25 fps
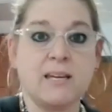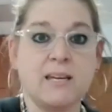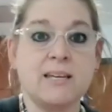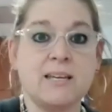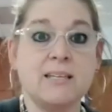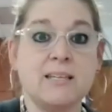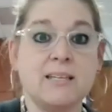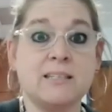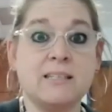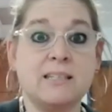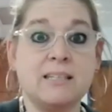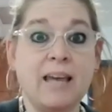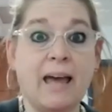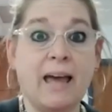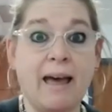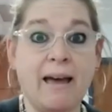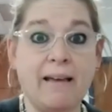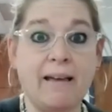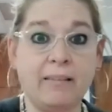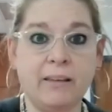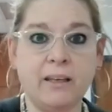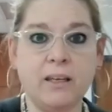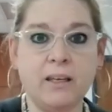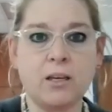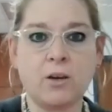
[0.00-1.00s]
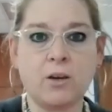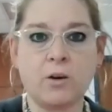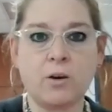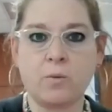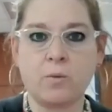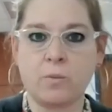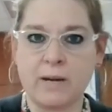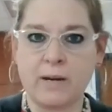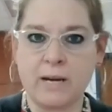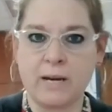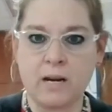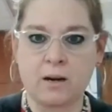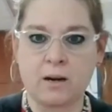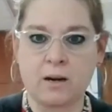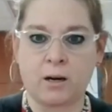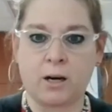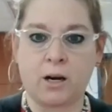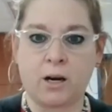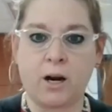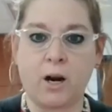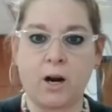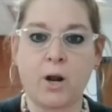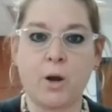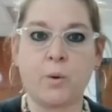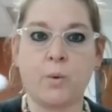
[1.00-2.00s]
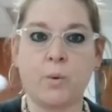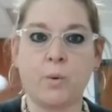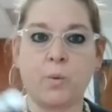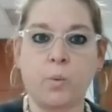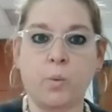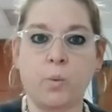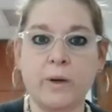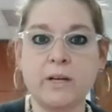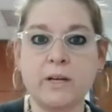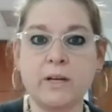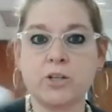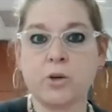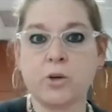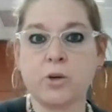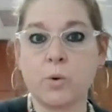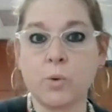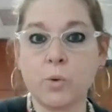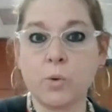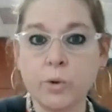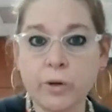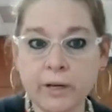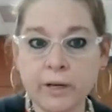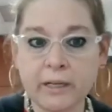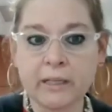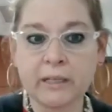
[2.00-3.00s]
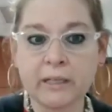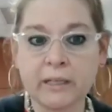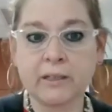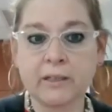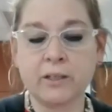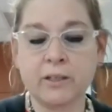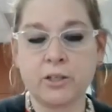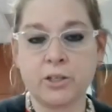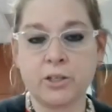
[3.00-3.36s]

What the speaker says: is telling your reader which organ